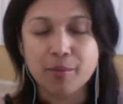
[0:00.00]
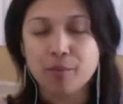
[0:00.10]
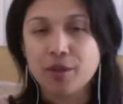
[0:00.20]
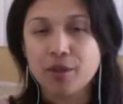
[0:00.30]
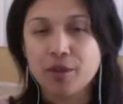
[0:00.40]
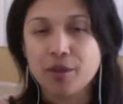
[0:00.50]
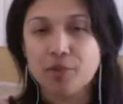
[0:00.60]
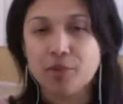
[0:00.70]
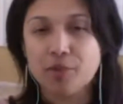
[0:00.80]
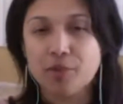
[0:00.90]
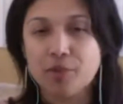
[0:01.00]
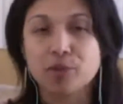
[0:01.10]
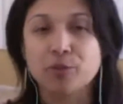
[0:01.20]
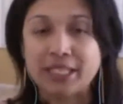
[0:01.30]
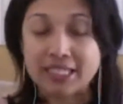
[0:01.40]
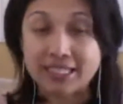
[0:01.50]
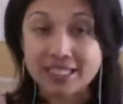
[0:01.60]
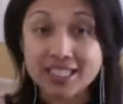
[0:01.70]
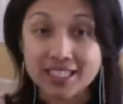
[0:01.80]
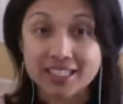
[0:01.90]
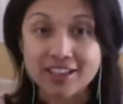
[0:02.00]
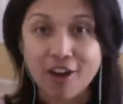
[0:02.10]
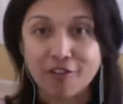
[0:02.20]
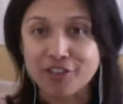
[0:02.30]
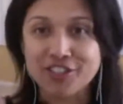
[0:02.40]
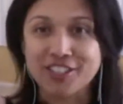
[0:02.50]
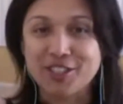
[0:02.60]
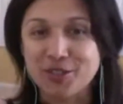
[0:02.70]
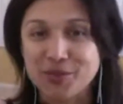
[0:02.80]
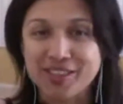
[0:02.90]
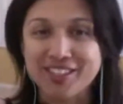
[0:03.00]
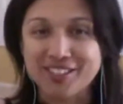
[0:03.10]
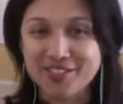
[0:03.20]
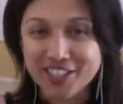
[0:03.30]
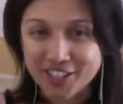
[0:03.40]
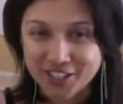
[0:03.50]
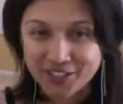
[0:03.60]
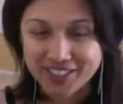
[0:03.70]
even comfortable being seen, obviously doing these videos.